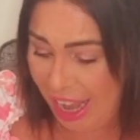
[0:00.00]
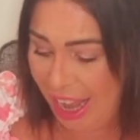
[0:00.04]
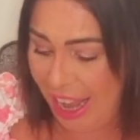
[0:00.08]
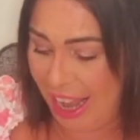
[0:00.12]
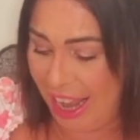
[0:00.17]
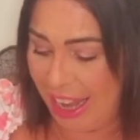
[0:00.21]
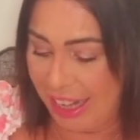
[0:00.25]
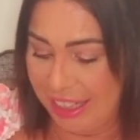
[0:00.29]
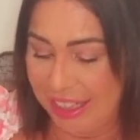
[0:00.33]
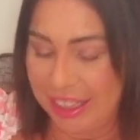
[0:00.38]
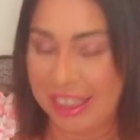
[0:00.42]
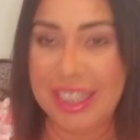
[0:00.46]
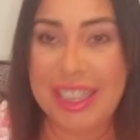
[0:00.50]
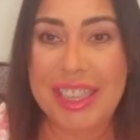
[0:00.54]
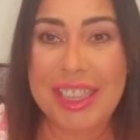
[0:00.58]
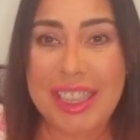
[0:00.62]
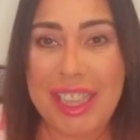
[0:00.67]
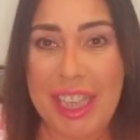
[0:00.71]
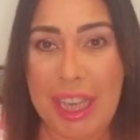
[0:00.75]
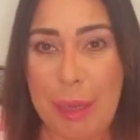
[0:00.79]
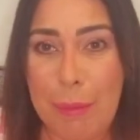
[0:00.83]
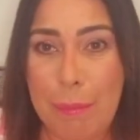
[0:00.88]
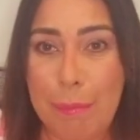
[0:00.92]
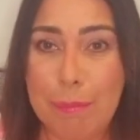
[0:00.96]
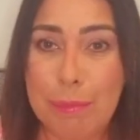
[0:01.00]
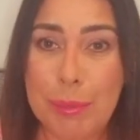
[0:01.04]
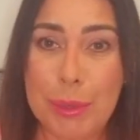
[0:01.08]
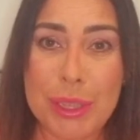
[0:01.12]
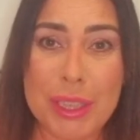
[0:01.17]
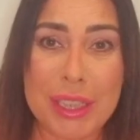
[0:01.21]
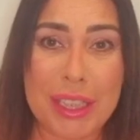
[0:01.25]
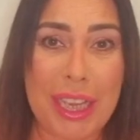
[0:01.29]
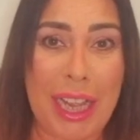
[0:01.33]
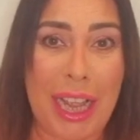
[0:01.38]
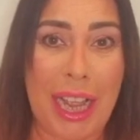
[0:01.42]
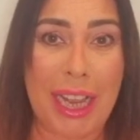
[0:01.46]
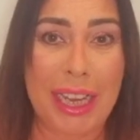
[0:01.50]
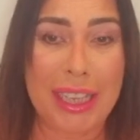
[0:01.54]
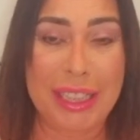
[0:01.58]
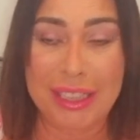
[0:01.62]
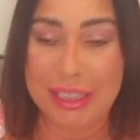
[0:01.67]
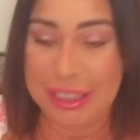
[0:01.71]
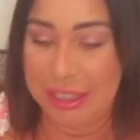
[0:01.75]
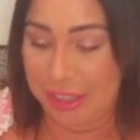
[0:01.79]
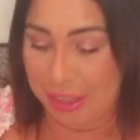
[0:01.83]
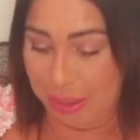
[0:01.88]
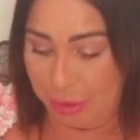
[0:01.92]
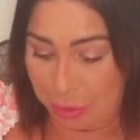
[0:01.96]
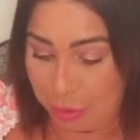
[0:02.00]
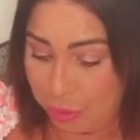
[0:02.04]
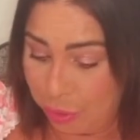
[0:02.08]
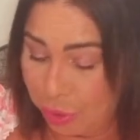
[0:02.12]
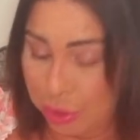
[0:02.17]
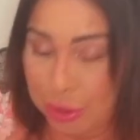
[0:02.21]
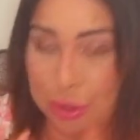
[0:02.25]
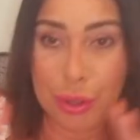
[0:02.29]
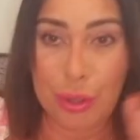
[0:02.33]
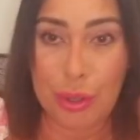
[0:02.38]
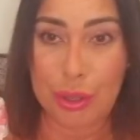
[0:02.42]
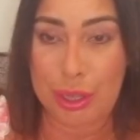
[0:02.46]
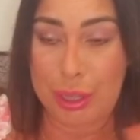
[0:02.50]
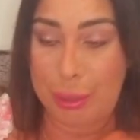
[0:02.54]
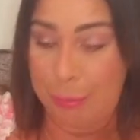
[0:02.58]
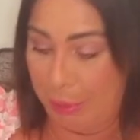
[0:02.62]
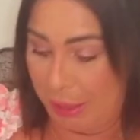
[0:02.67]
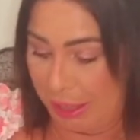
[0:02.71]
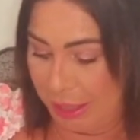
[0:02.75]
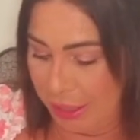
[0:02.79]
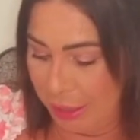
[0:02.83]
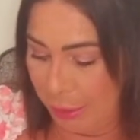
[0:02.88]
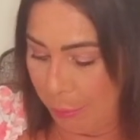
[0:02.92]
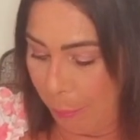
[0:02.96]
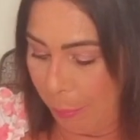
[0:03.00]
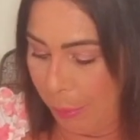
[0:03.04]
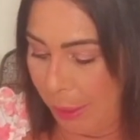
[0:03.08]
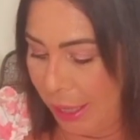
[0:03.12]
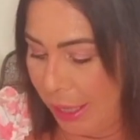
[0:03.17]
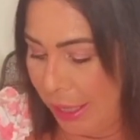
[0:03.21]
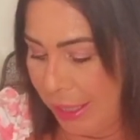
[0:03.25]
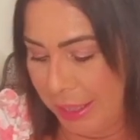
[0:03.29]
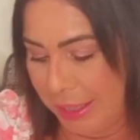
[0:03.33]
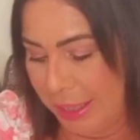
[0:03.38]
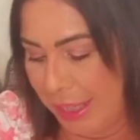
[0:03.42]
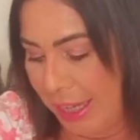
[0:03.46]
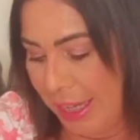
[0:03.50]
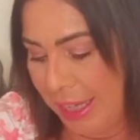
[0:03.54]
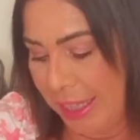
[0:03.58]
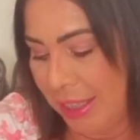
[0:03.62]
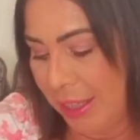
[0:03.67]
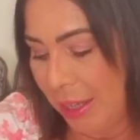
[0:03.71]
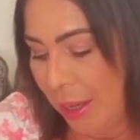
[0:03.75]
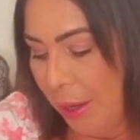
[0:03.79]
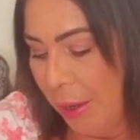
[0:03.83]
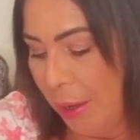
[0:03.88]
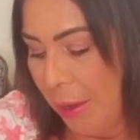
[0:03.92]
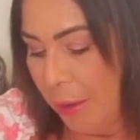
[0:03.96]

and the tips and all sorts of bits and pieces,